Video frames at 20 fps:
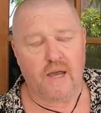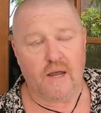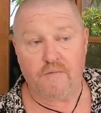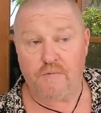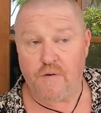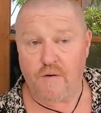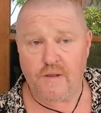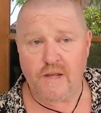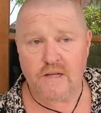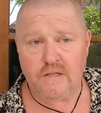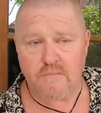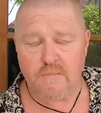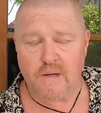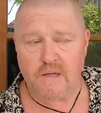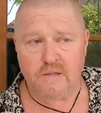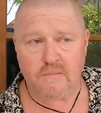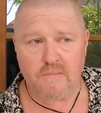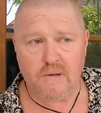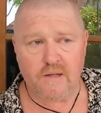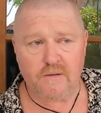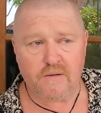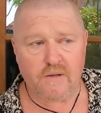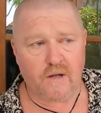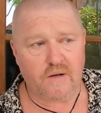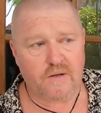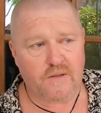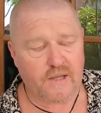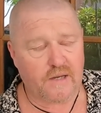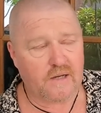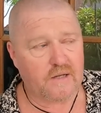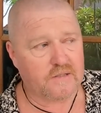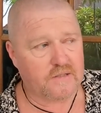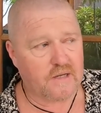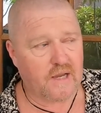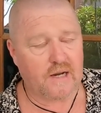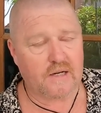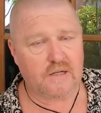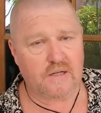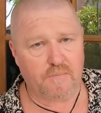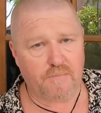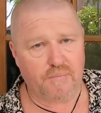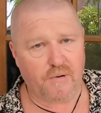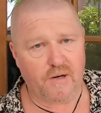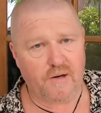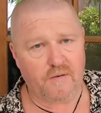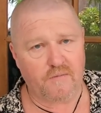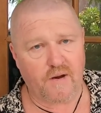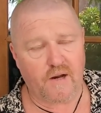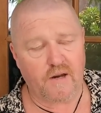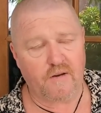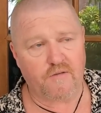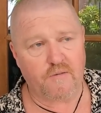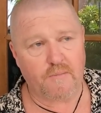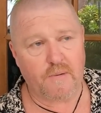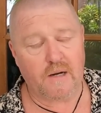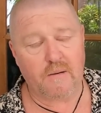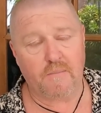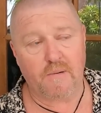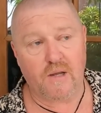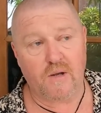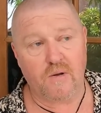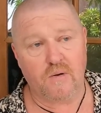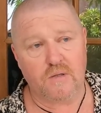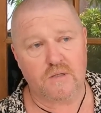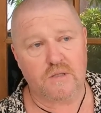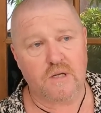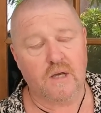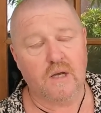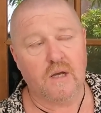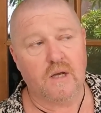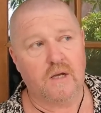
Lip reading: And for $1,000 a month, I think it's actually brilliant value for money, because